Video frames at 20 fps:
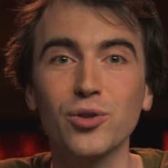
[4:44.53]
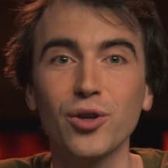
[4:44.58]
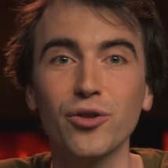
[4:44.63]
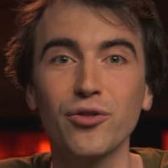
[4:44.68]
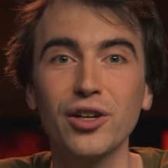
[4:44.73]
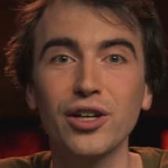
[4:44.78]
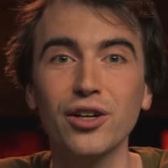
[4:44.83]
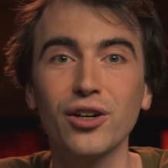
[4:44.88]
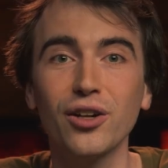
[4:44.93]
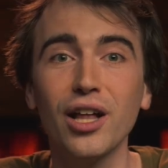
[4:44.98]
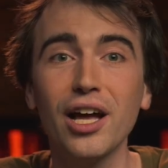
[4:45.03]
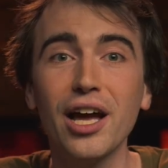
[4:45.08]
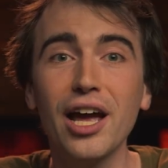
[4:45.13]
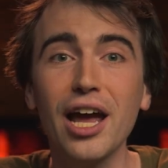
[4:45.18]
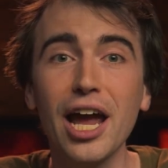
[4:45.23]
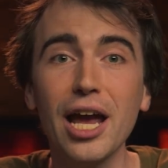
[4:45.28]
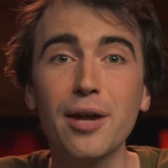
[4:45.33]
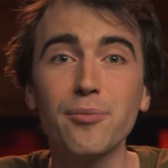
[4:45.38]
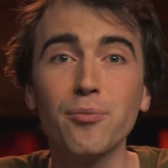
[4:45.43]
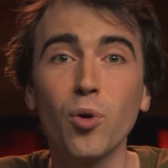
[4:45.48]
to reveal
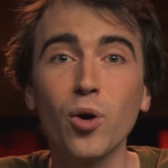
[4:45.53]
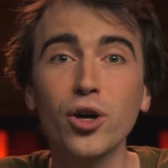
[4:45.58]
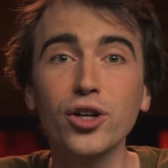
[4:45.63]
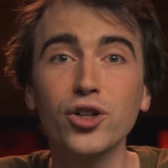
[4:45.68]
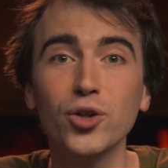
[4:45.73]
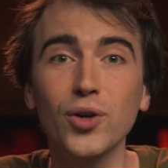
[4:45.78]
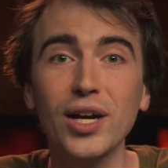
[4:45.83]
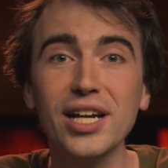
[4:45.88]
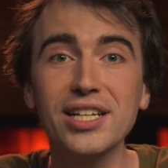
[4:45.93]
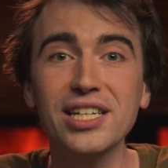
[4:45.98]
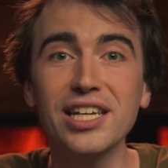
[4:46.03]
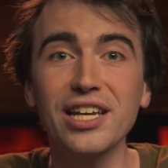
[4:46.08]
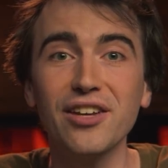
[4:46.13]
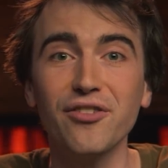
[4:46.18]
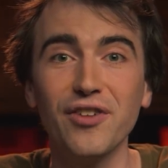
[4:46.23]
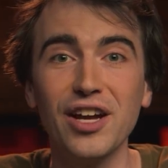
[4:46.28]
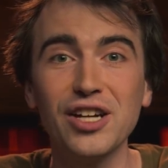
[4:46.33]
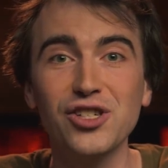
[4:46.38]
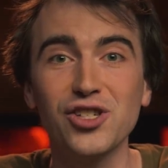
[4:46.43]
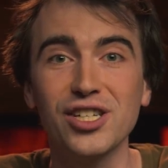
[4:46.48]
and more crazy
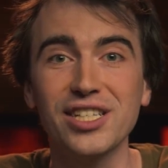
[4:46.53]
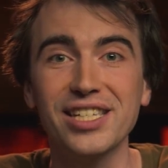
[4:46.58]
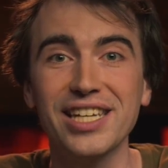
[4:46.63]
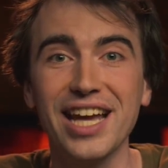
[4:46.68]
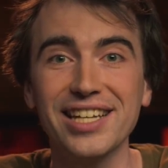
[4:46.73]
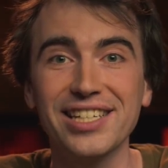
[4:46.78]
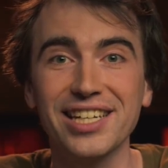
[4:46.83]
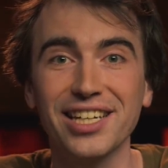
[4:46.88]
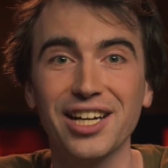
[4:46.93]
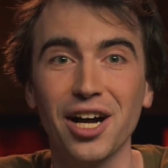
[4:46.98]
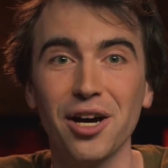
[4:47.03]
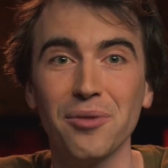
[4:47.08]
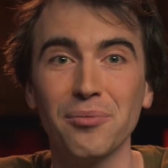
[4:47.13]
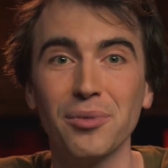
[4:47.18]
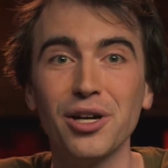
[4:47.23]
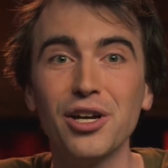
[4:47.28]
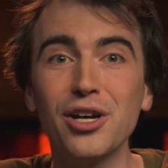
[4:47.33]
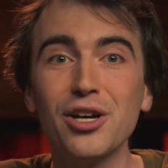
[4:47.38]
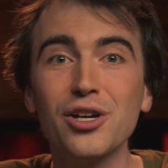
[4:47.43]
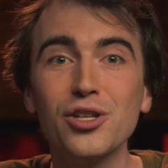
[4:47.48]
inventions yet to
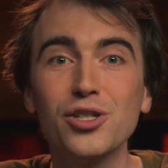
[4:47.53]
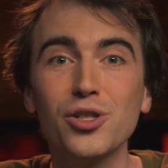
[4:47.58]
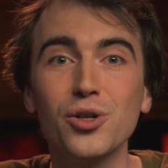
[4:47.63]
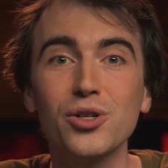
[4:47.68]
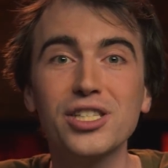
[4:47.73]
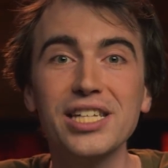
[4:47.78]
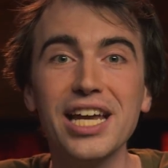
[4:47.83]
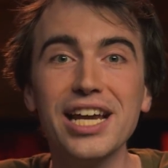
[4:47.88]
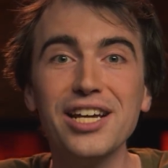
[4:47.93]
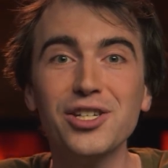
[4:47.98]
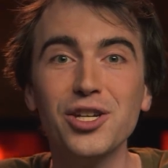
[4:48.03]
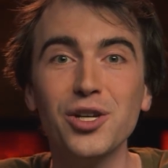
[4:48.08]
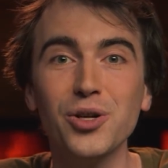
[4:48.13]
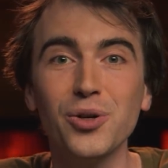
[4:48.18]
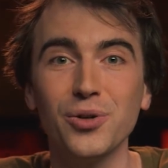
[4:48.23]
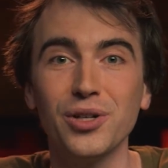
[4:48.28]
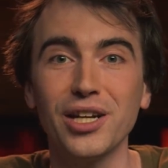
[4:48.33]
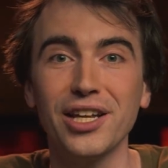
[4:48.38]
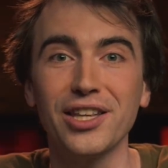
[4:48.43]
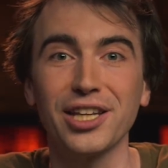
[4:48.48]
come, so stay
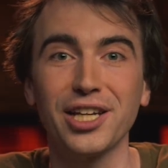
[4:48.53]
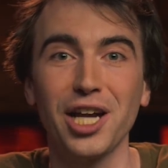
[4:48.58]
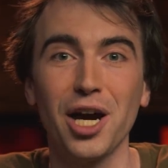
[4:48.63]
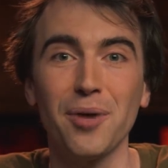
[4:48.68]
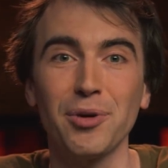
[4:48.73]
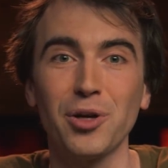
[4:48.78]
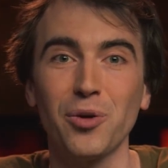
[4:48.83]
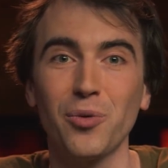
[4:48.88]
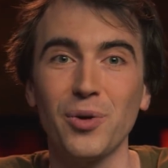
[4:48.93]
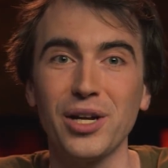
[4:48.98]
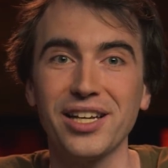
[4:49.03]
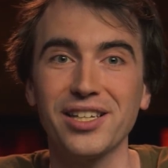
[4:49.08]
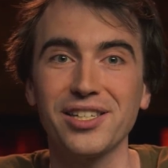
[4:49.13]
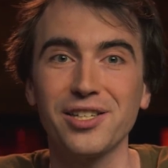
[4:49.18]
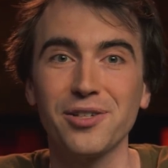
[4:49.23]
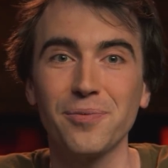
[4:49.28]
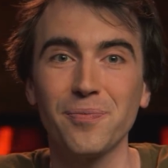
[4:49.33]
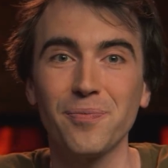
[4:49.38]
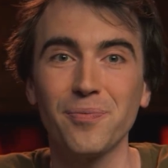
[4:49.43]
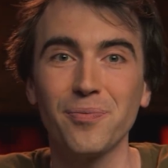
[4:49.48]
tuned in the coming weeks.